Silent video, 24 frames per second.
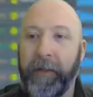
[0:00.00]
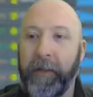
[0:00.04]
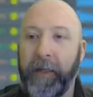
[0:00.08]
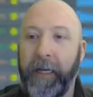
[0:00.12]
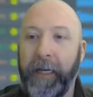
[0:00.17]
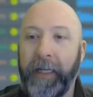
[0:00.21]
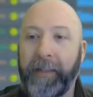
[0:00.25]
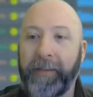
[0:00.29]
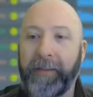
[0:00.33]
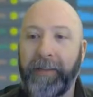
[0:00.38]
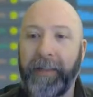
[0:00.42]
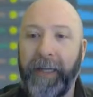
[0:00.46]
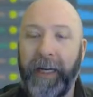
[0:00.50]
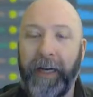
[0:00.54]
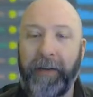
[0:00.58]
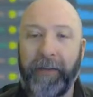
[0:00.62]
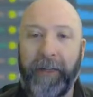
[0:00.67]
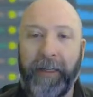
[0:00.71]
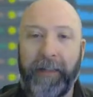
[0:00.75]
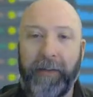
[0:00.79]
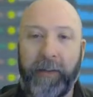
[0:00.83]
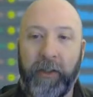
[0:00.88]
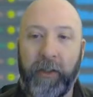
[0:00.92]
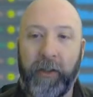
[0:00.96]
and see how
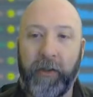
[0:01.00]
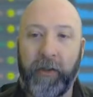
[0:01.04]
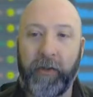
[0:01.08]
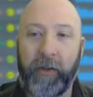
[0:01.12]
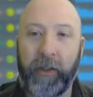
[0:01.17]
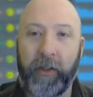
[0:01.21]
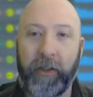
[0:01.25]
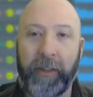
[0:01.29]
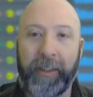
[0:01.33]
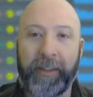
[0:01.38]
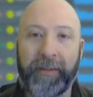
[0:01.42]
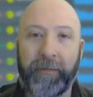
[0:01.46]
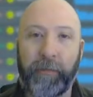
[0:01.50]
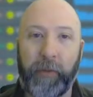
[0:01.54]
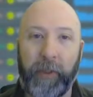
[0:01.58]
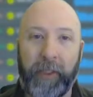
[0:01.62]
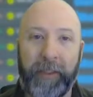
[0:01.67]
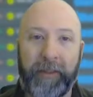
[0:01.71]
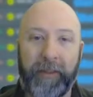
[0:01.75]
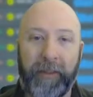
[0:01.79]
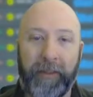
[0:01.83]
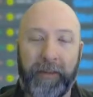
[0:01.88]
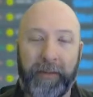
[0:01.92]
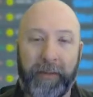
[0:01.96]
they do during this
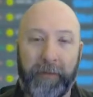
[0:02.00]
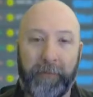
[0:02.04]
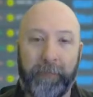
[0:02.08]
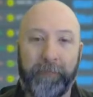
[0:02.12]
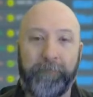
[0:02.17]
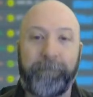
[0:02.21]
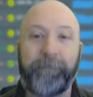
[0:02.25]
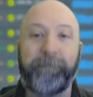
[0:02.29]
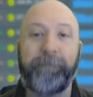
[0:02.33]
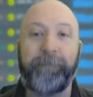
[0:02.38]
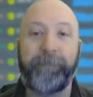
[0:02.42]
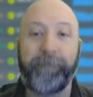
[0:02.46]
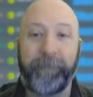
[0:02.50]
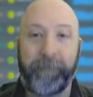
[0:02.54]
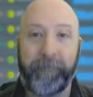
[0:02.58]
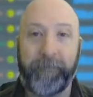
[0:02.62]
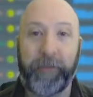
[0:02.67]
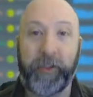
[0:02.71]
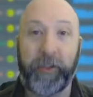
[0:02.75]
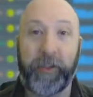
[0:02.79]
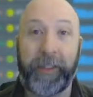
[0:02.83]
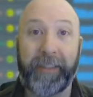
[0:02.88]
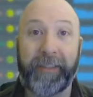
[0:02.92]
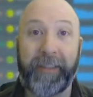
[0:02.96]
preseason.
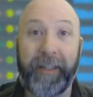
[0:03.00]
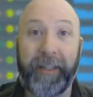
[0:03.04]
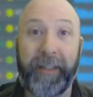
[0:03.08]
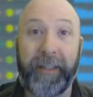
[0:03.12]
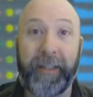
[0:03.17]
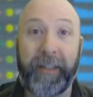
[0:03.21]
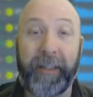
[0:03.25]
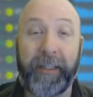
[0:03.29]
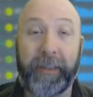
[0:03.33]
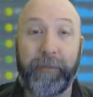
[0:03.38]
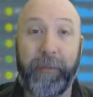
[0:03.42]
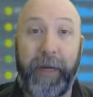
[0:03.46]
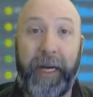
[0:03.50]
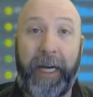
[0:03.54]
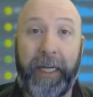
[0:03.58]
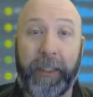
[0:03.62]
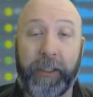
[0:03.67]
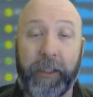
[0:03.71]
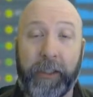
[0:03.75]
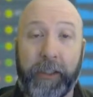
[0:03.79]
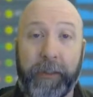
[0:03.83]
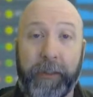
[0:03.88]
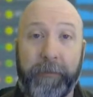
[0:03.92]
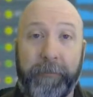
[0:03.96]
So let's get into this
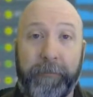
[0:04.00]
match.